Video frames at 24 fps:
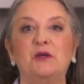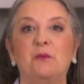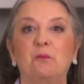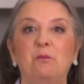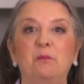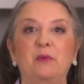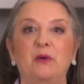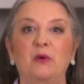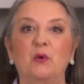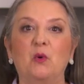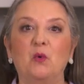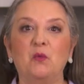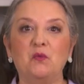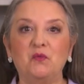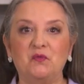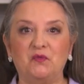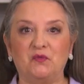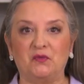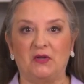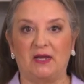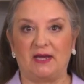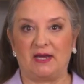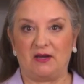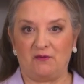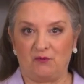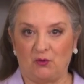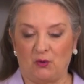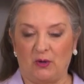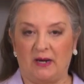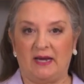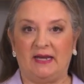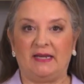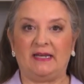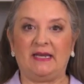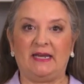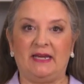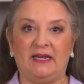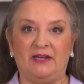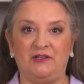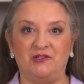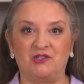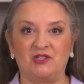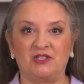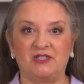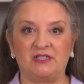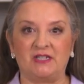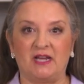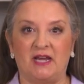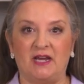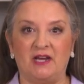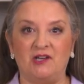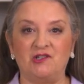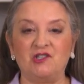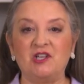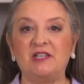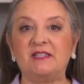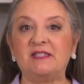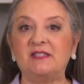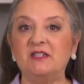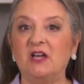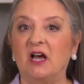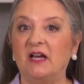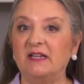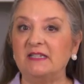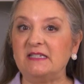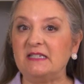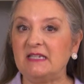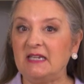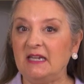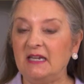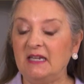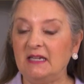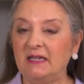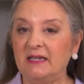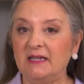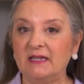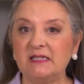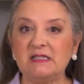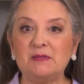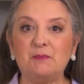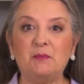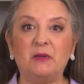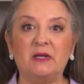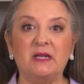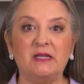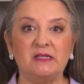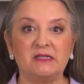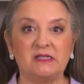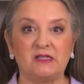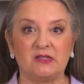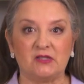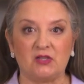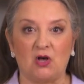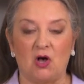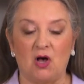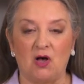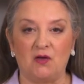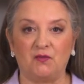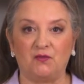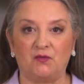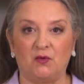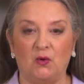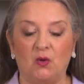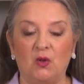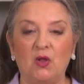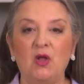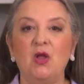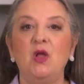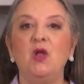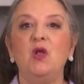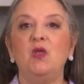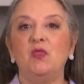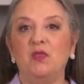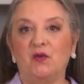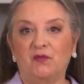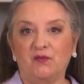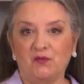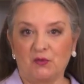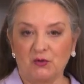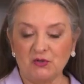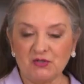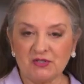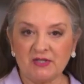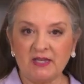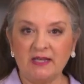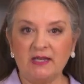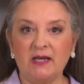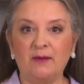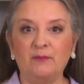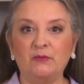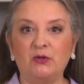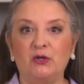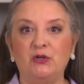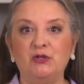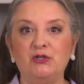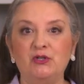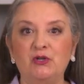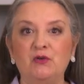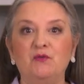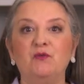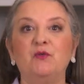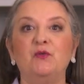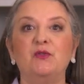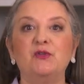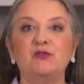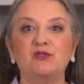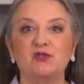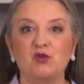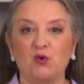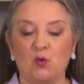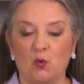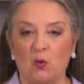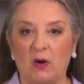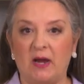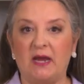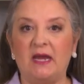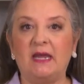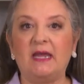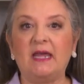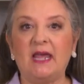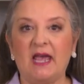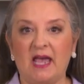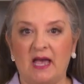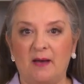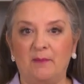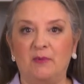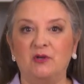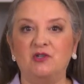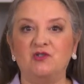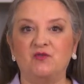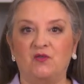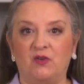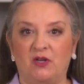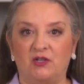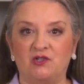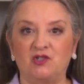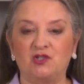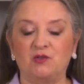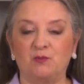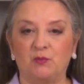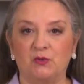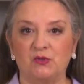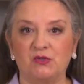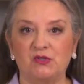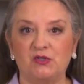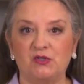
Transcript: to build flavor at each stage. It's not tedious, but it's thoughtful. The first thing I'm gonna do for this great cabbage vegetable